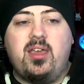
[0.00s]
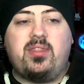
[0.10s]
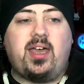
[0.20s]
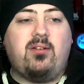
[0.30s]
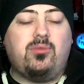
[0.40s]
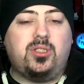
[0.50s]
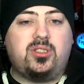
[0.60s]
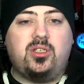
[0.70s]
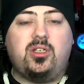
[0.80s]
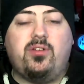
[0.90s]
That
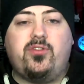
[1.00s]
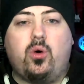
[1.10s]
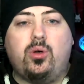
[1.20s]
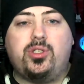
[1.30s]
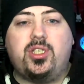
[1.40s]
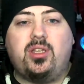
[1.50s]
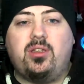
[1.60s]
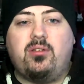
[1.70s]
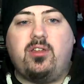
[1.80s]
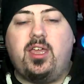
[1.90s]
was, of course,
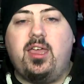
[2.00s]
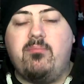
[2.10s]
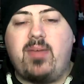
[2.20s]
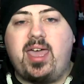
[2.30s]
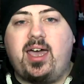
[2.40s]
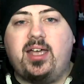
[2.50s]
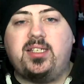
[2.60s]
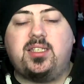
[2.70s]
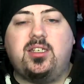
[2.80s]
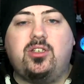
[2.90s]
in my
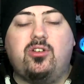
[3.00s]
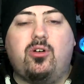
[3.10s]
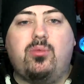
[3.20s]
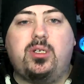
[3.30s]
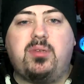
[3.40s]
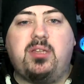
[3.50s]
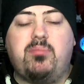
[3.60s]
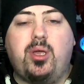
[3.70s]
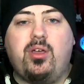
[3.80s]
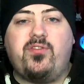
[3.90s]
eyes, it would have been
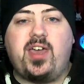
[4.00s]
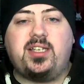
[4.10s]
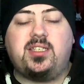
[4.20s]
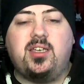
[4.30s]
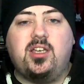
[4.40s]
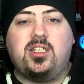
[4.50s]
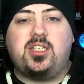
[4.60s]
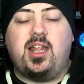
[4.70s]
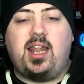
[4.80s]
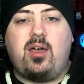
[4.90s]
perfect
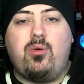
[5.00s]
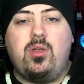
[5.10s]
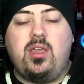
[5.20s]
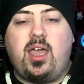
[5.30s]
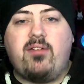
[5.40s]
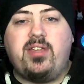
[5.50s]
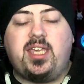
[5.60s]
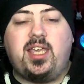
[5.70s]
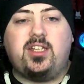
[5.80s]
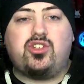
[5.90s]
to allow Harry
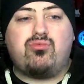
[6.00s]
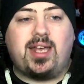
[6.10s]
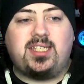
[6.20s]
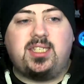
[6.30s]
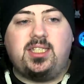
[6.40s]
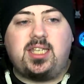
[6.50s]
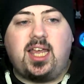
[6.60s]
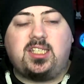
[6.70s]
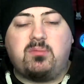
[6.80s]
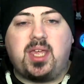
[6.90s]
Kane to rest his
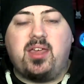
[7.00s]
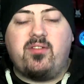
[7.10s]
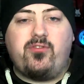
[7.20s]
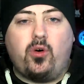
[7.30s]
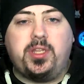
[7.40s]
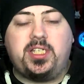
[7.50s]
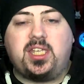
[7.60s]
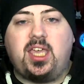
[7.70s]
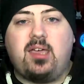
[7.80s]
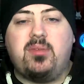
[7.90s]
legs a bit for this
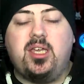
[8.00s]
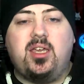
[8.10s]
game.